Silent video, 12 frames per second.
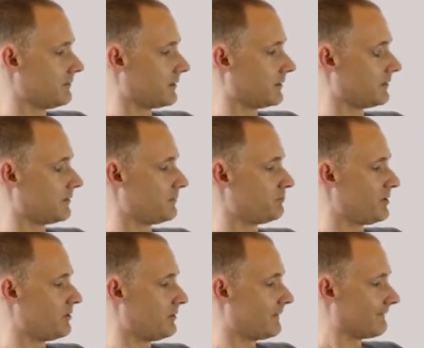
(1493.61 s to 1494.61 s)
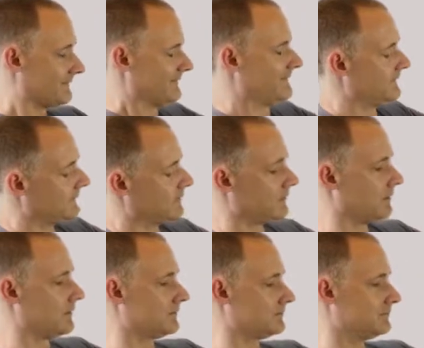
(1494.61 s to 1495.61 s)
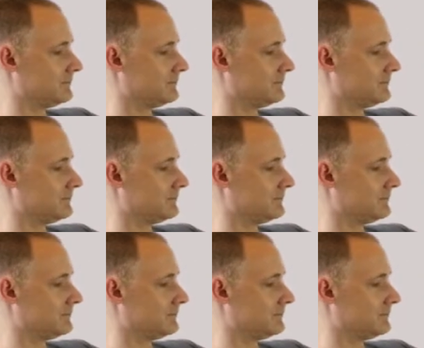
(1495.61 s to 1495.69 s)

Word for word: give it a good pull. Oh,